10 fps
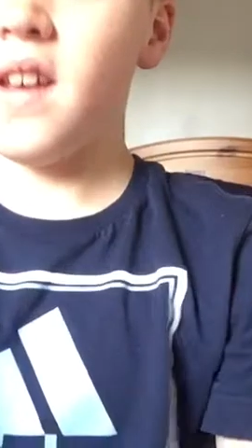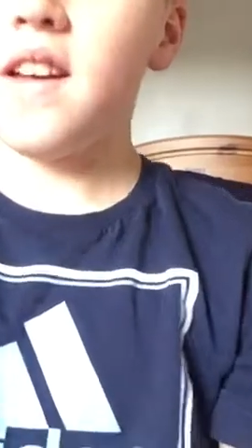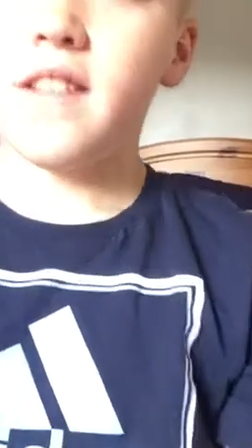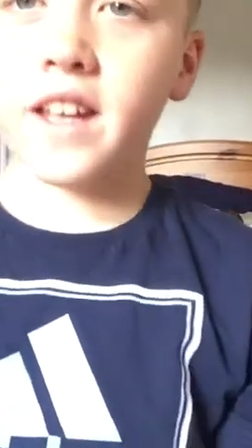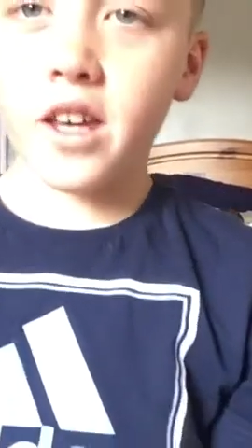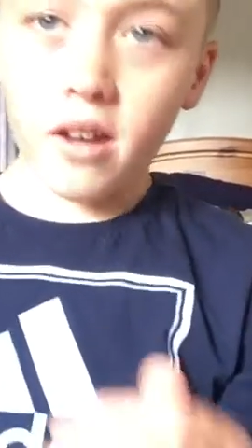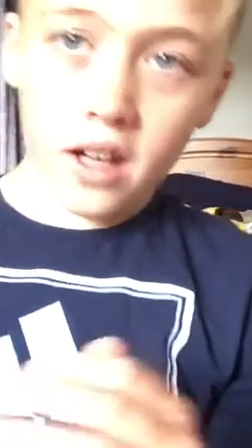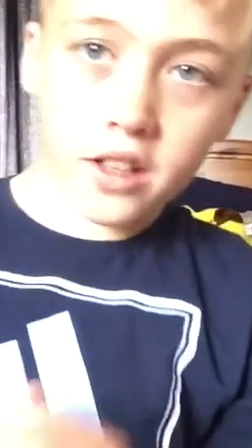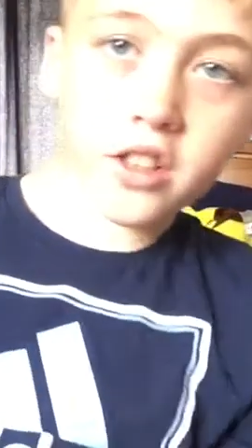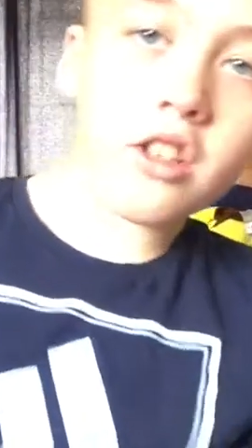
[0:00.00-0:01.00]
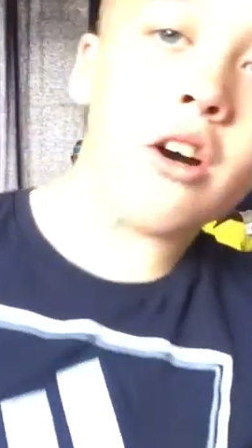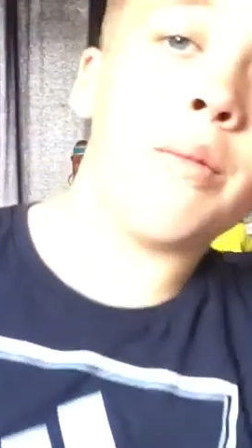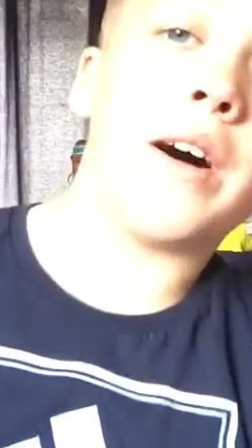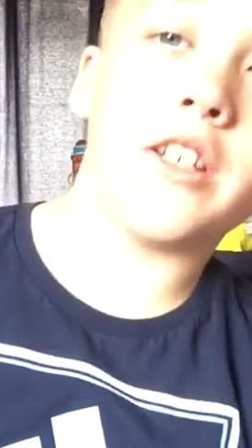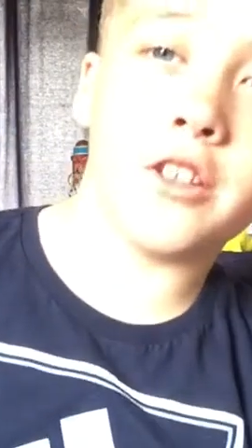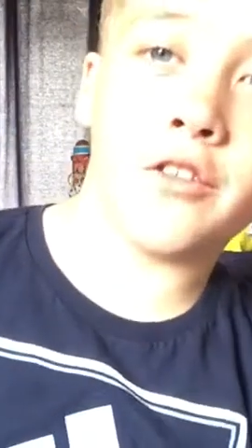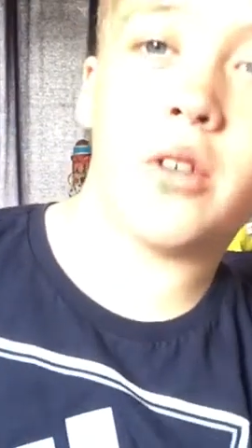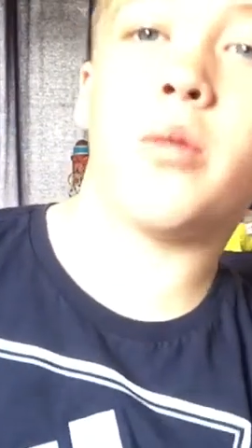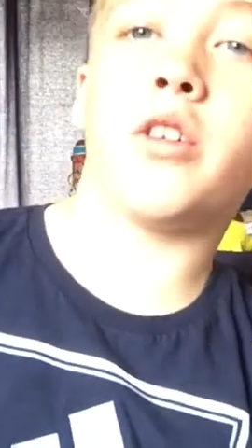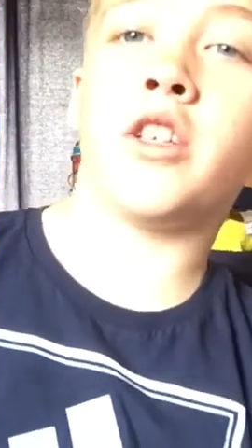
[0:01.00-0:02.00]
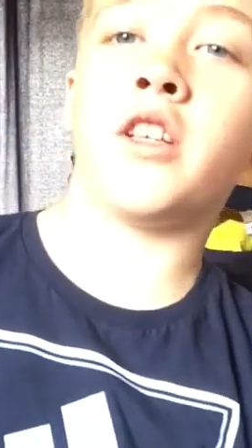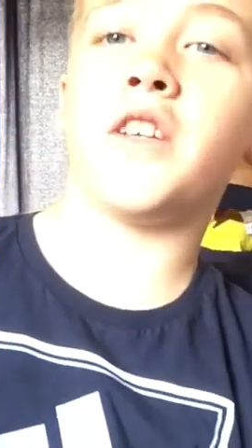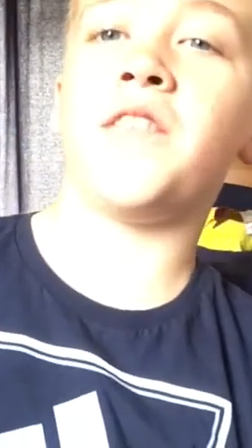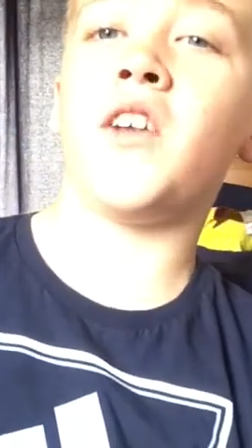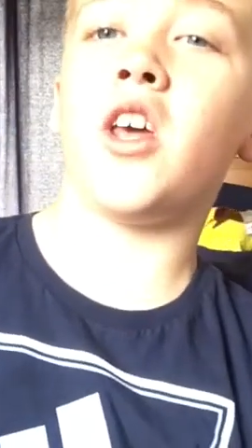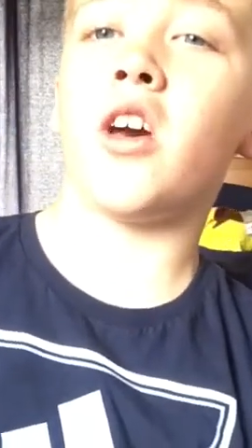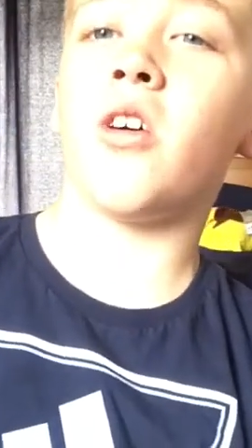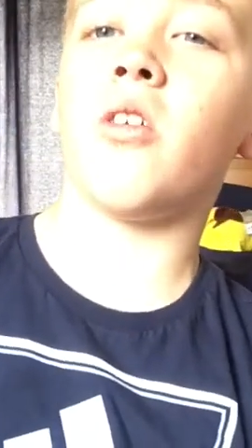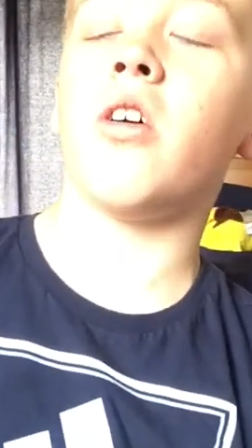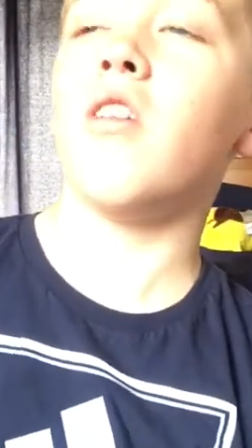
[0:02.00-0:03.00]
Thank you guys so much for watching this video.